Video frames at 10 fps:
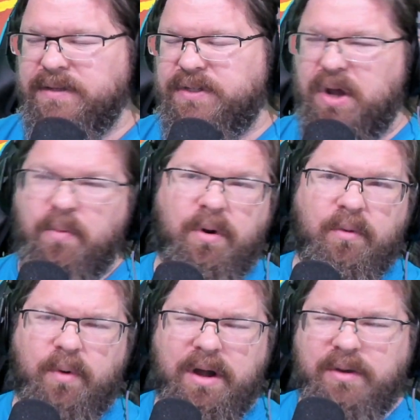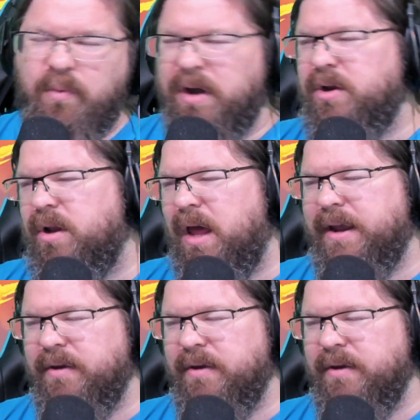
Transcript: So we're in good luck here